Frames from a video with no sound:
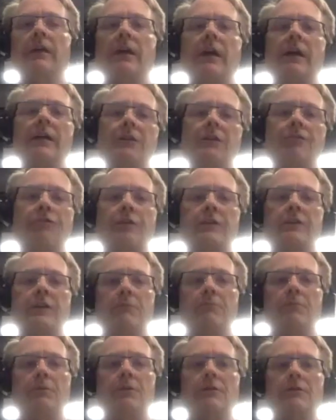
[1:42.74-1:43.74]
a different
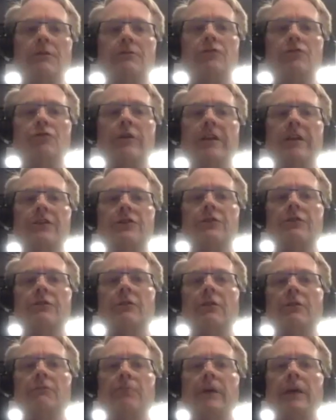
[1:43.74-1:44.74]
type of stretch
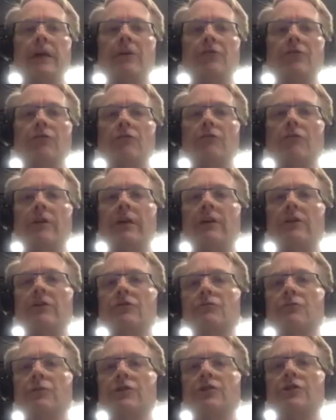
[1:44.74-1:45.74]
called pails and
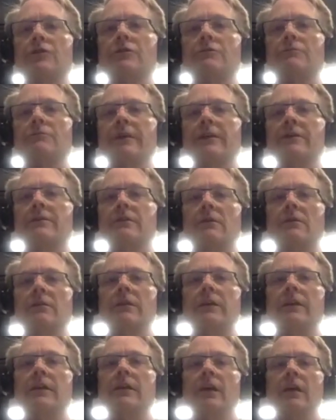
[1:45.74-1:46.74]
rails, which is
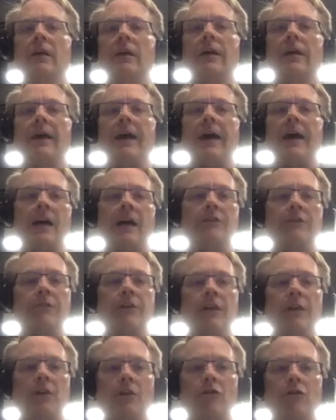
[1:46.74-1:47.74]
basically
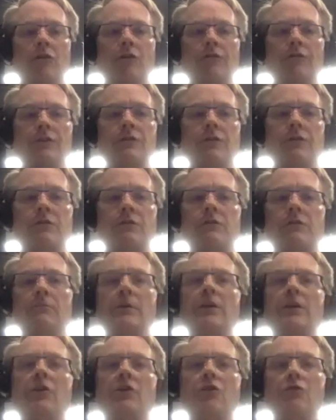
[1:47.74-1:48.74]
activating your nervous system
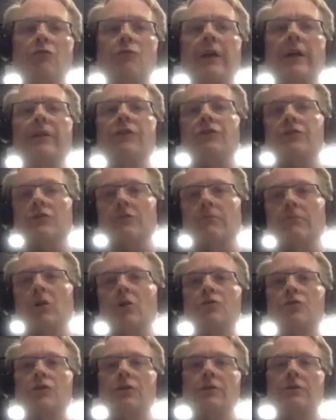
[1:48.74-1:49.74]
in new ranges of
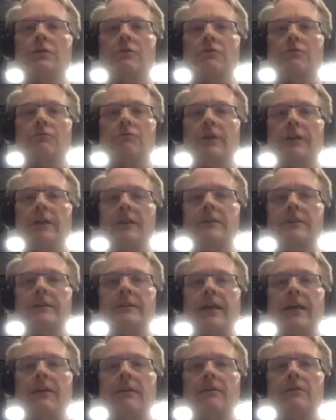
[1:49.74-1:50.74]
motion to
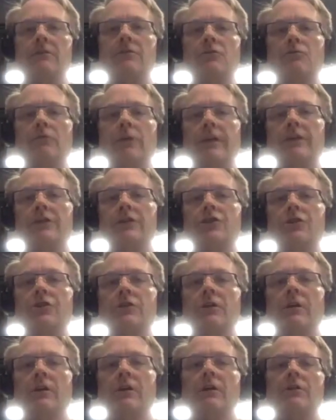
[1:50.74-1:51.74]
reset the switch
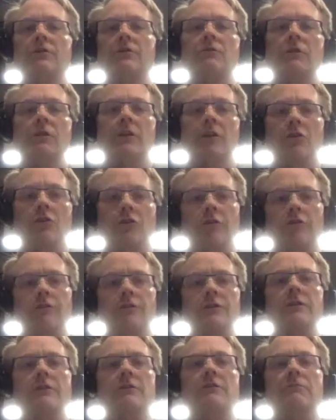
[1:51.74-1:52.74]
so that your
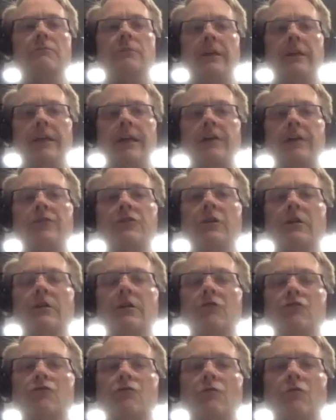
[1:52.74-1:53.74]
nervous system can actually
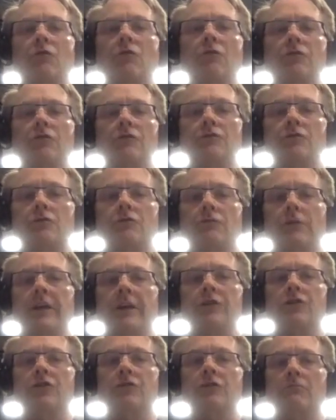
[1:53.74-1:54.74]
control those new
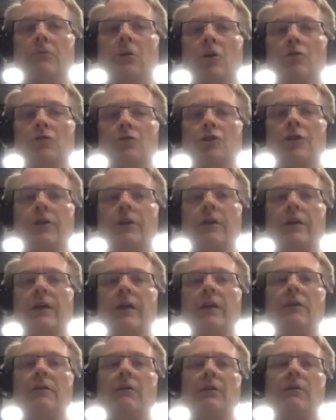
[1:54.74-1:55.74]
ranges of motion
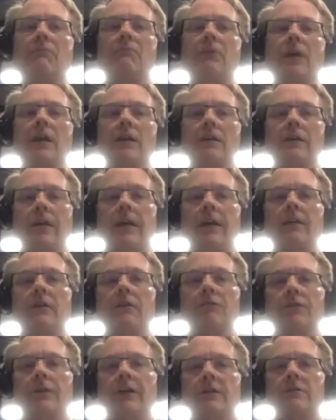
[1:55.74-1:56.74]
and you can maintain the
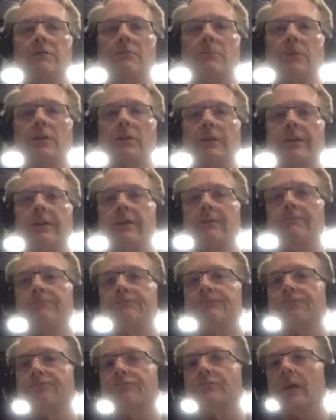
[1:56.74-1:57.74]
flexibility
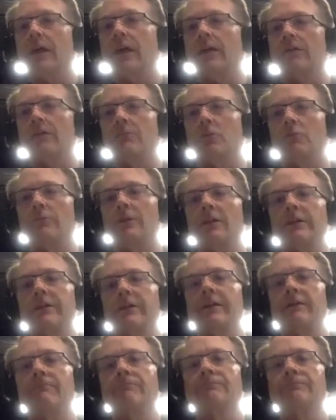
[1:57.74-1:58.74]
and the mobility.